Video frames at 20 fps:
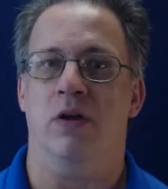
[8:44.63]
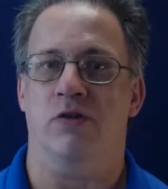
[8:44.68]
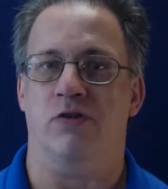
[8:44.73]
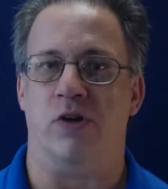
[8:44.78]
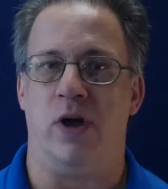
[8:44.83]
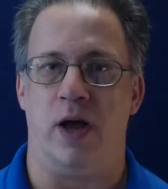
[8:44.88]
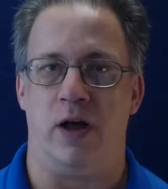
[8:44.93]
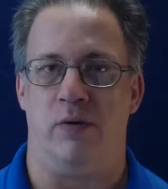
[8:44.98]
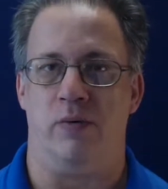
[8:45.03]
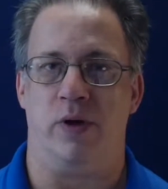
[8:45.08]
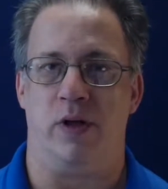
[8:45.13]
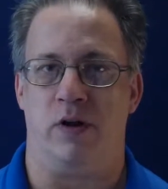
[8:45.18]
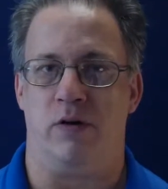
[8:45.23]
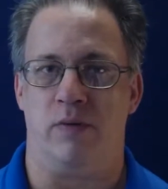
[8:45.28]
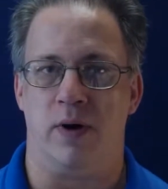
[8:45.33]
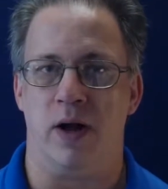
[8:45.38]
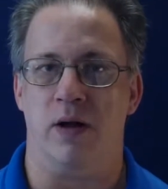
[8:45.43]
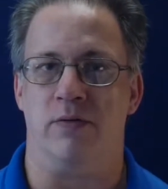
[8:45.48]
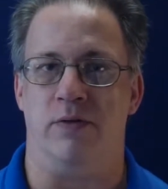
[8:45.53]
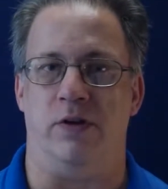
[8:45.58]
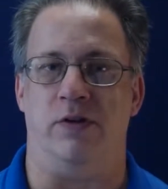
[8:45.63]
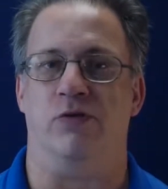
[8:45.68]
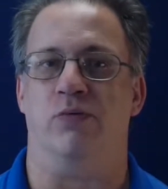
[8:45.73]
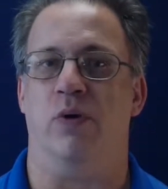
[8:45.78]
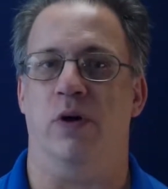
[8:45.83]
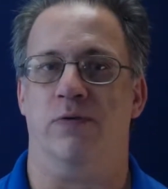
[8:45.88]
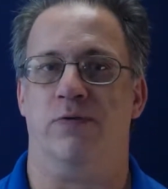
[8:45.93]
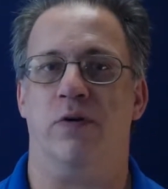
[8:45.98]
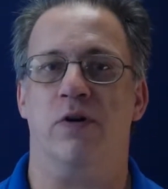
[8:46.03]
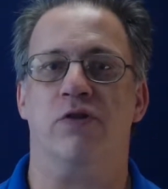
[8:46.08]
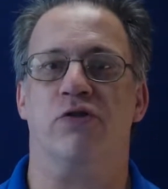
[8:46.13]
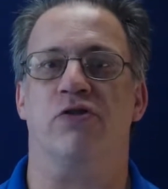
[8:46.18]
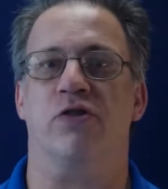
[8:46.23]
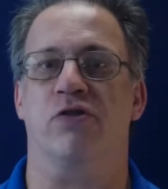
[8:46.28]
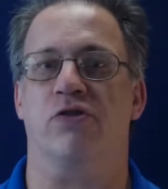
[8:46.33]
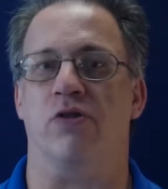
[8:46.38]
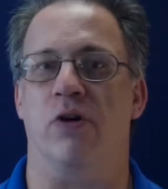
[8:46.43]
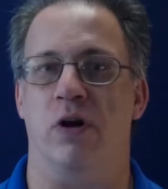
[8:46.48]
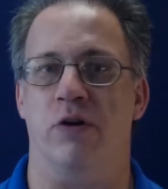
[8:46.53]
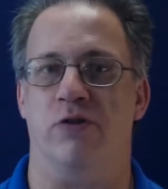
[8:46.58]
So how do we get around this? Well, first
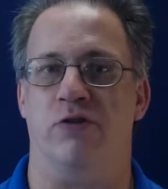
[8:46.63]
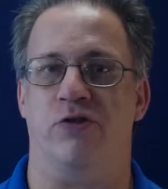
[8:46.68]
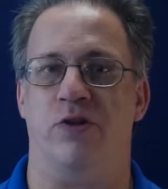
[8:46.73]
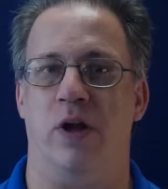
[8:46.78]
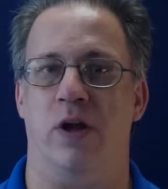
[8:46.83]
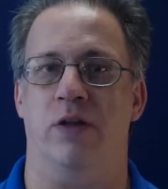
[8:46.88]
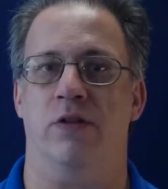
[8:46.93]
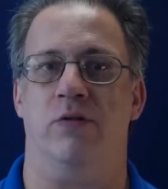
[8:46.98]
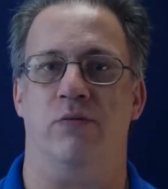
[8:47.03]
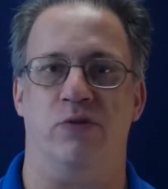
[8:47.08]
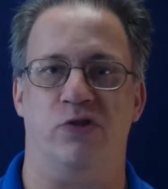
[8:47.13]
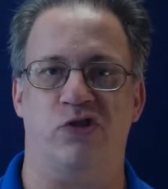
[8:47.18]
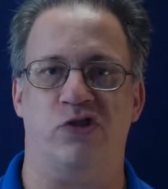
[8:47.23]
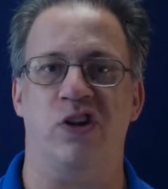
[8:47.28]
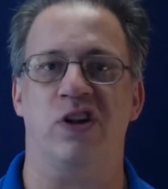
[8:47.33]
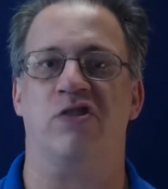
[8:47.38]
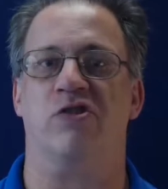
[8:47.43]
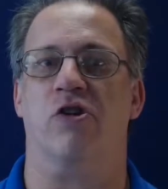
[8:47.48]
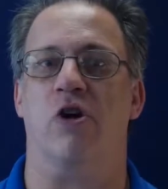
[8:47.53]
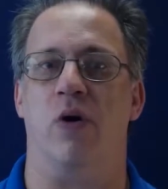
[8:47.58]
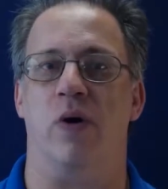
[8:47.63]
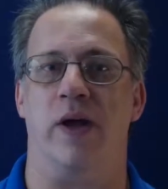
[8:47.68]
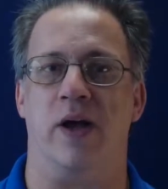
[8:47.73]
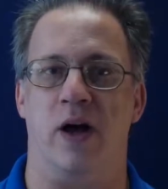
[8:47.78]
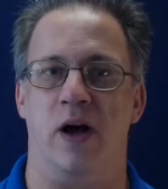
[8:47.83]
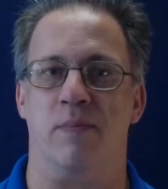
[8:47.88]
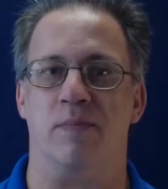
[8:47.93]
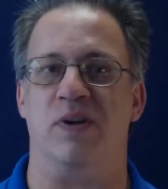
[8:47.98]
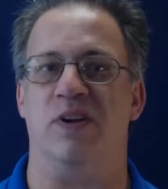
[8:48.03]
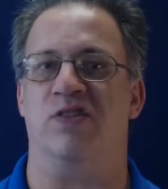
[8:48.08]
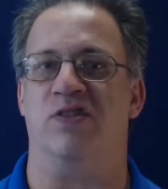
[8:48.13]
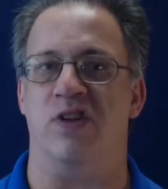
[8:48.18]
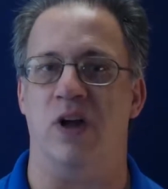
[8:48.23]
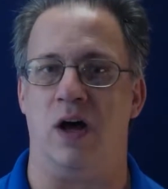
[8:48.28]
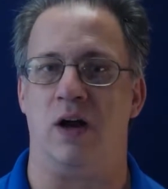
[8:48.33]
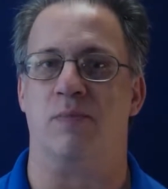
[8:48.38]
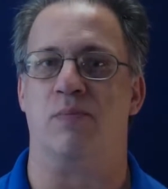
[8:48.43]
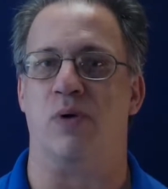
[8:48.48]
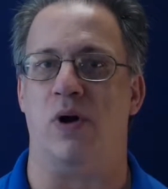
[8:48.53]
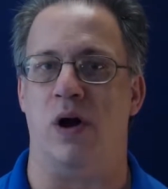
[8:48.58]
is to understand that receipts going up is
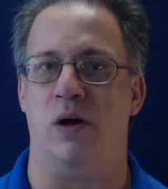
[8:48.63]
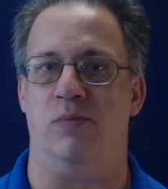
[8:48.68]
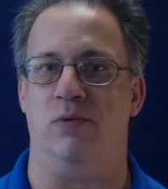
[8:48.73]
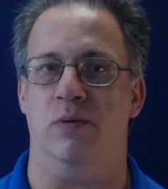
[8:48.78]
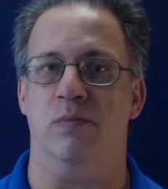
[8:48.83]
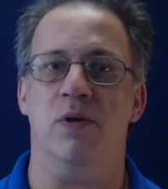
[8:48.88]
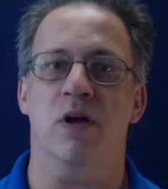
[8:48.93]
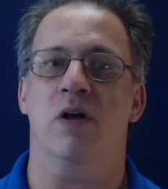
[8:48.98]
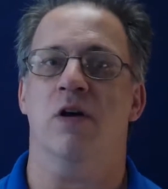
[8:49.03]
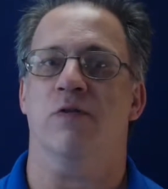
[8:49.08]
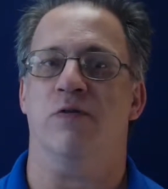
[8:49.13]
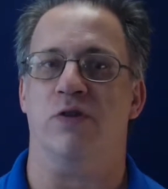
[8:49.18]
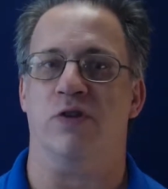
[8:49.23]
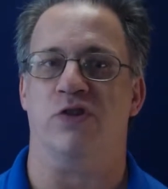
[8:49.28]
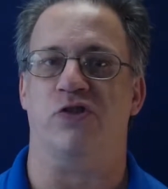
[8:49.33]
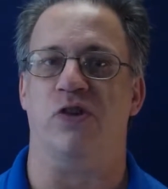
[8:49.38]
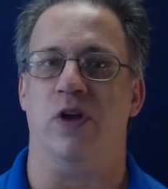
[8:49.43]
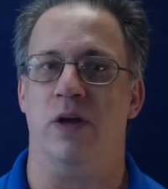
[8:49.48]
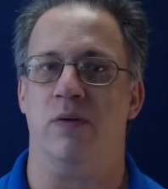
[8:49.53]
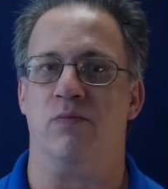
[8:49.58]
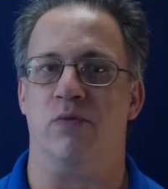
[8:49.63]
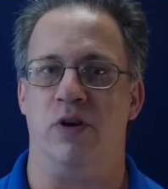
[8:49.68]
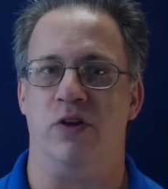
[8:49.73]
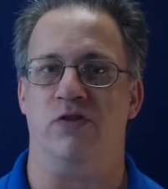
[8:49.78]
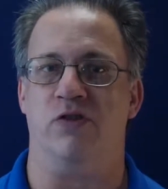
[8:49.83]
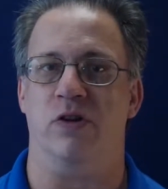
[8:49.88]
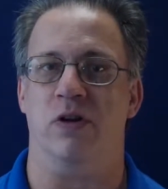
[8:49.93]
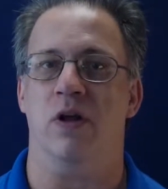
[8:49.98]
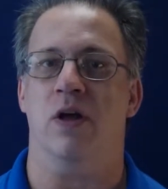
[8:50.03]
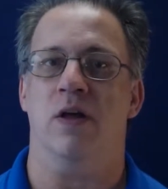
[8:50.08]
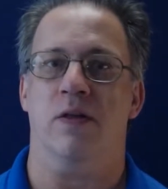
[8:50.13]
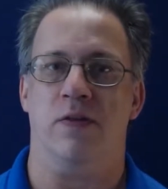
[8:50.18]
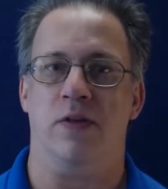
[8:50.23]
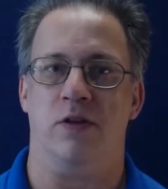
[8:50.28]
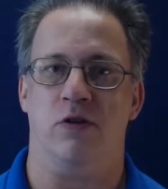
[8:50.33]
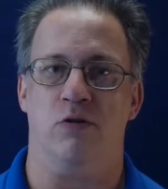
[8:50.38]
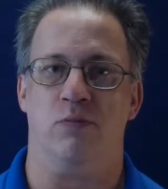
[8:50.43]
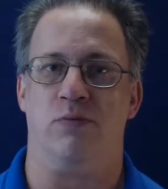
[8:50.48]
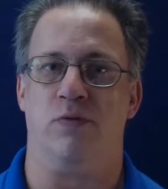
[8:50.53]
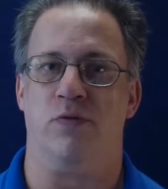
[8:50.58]
not a problem for the same reason
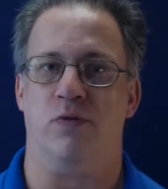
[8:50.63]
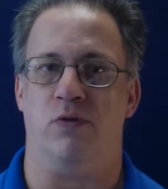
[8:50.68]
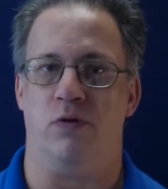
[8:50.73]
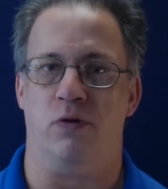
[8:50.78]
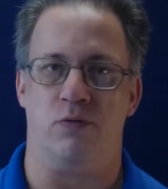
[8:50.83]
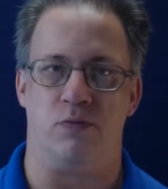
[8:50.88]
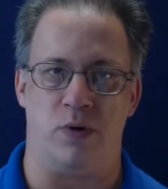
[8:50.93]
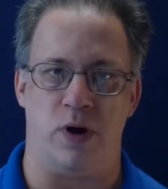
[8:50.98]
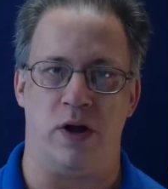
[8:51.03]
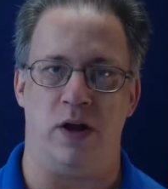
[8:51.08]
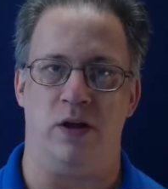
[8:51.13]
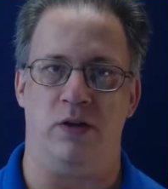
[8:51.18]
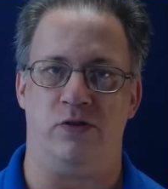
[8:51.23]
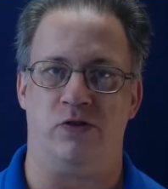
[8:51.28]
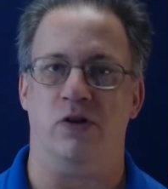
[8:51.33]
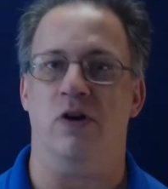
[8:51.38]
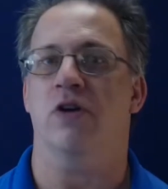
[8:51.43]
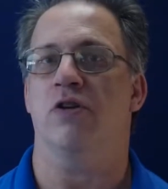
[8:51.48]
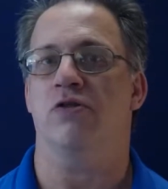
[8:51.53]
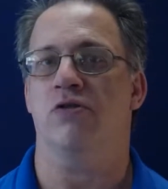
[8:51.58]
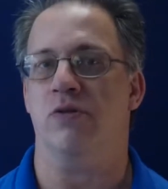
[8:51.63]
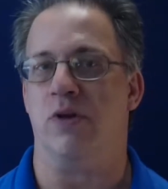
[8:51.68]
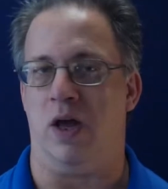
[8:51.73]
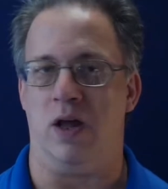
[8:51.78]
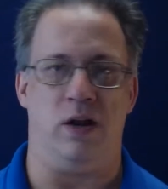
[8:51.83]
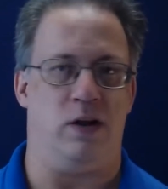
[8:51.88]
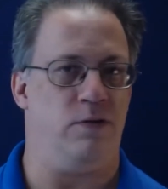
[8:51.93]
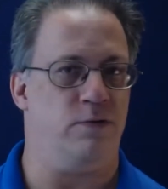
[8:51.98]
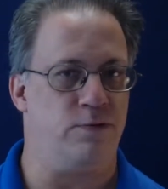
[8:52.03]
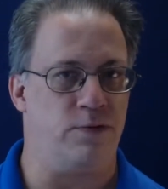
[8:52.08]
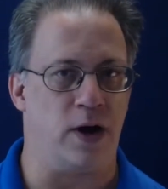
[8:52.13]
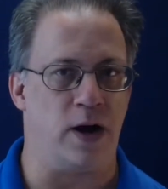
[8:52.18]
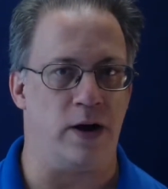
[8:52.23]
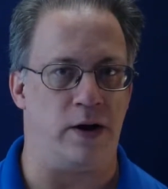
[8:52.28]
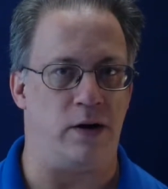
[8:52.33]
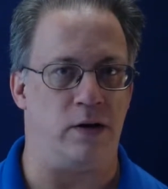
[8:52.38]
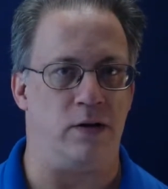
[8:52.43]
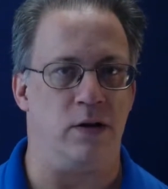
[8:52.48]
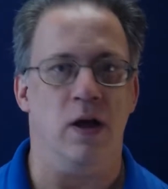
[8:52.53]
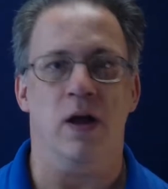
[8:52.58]
that you prefer a raise to getting
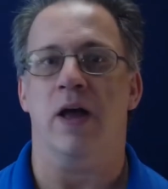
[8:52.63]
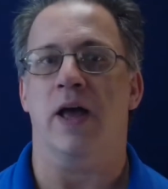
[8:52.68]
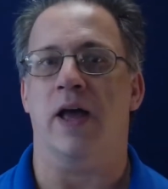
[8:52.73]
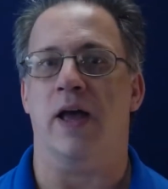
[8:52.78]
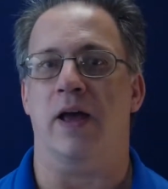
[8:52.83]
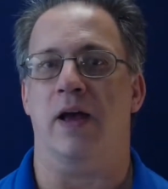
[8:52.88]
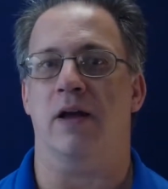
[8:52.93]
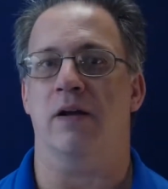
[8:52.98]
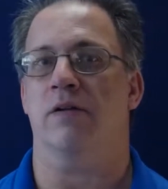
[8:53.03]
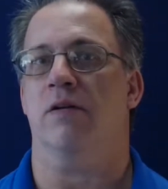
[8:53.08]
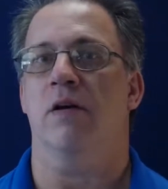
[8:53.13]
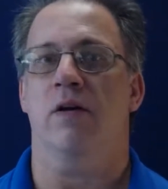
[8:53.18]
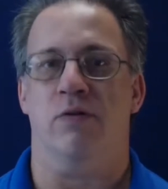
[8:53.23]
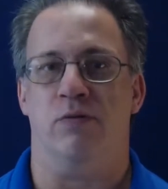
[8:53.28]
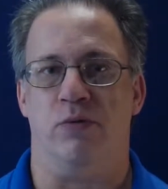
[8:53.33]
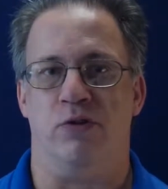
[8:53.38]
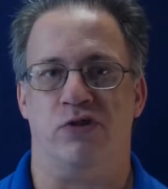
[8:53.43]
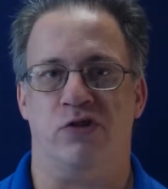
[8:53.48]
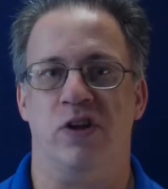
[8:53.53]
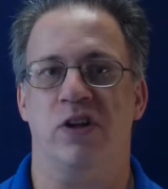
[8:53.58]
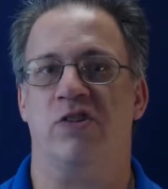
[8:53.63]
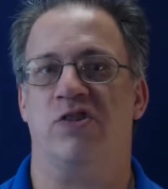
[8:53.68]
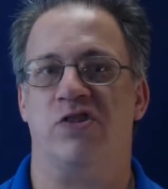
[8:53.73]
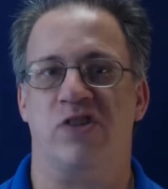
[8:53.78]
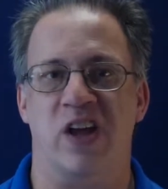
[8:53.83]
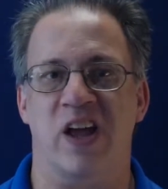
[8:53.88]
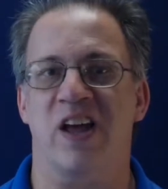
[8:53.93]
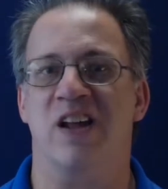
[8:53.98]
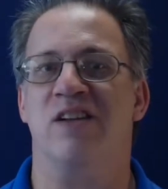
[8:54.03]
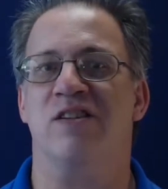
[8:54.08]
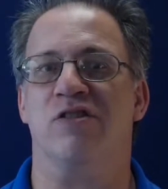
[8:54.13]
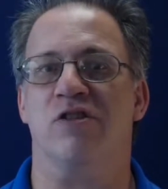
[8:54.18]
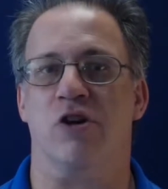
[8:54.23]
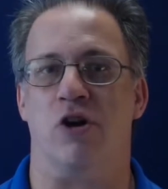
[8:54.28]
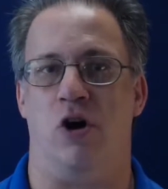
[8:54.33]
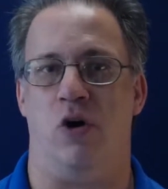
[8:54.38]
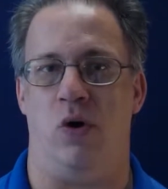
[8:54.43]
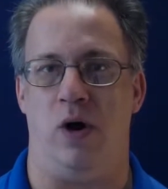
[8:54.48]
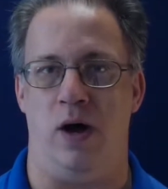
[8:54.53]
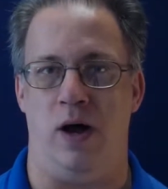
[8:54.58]
fired. And receipts tend to
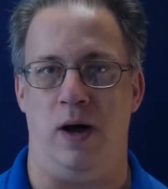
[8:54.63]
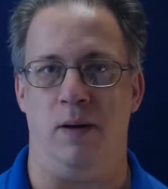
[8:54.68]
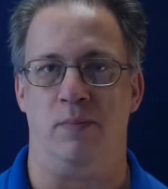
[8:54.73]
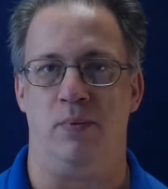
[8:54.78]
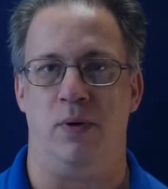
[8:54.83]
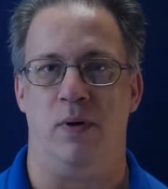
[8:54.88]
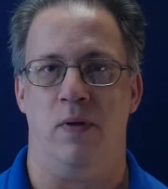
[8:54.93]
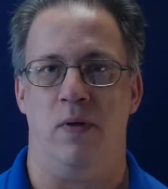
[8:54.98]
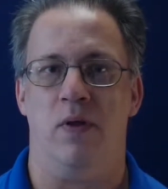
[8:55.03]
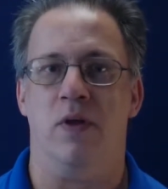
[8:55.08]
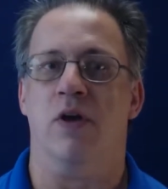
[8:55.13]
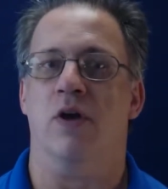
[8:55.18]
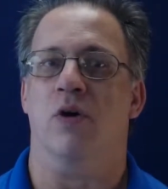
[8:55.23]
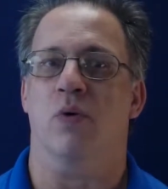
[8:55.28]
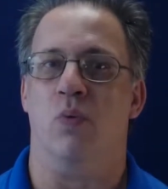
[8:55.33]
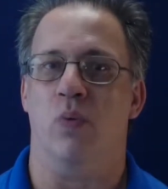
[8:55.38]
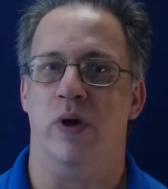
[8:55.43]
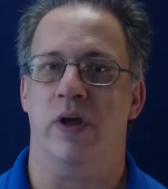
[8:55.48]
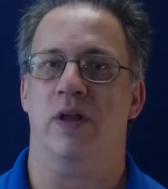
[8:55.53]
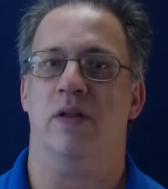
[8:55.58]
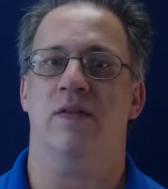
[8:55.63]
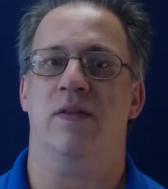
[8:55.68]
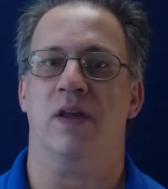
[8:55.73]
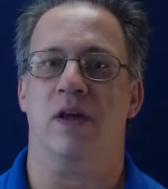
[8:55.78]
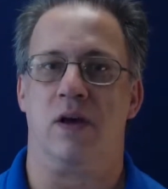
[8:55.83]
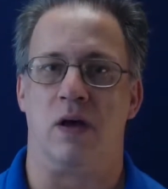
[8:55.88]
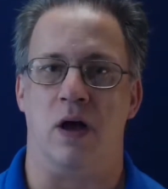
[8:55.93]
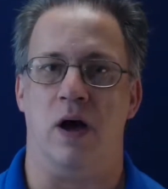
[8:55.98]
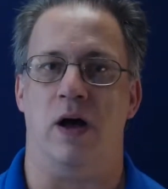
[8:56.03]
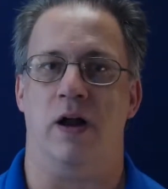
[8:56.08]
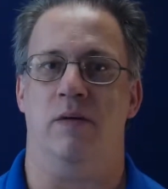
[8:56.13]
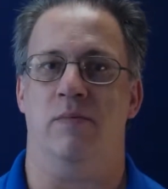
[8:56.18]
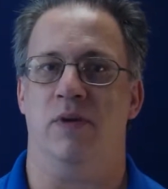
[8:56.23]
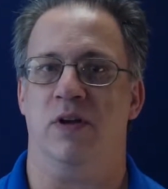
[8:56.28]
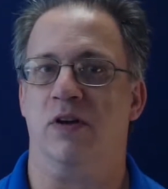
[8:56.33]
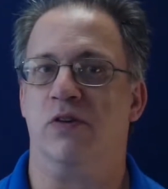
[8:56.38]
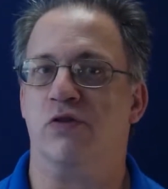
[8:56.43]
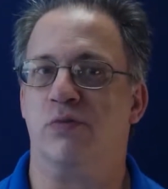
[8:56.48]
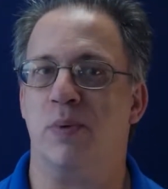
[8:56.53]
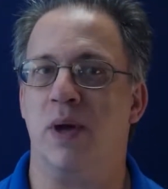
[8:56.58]
go up when the
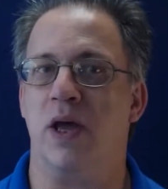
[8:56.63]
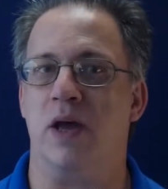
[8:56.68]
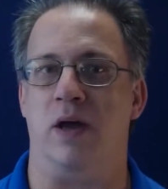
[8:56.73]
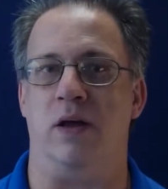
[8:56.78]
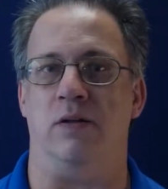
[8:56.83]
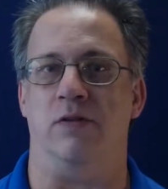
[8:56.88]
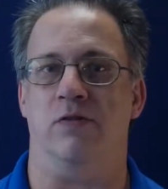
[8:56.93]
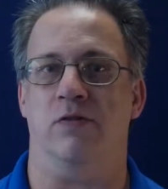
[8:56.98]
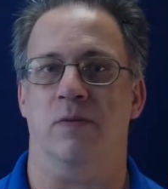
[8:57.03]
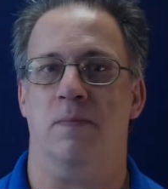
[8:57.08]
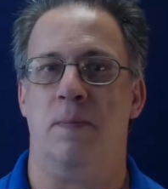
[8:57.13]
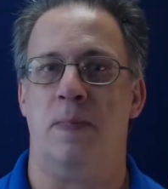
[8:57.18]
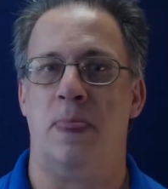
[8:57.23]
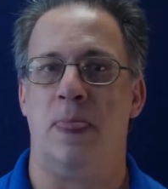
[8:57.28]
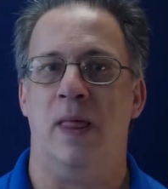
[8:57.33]
economy expands.